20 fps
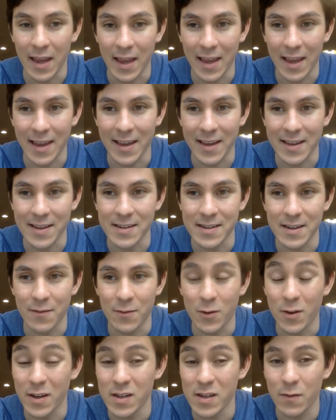And if
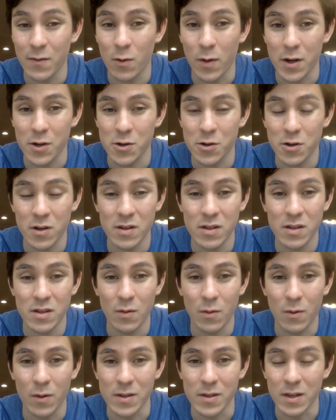you guys have questions,
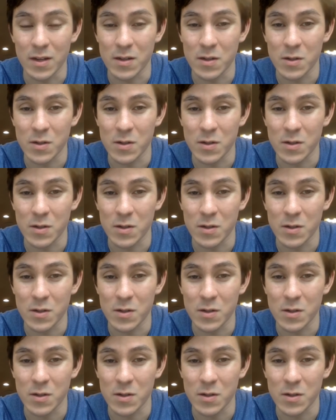it's a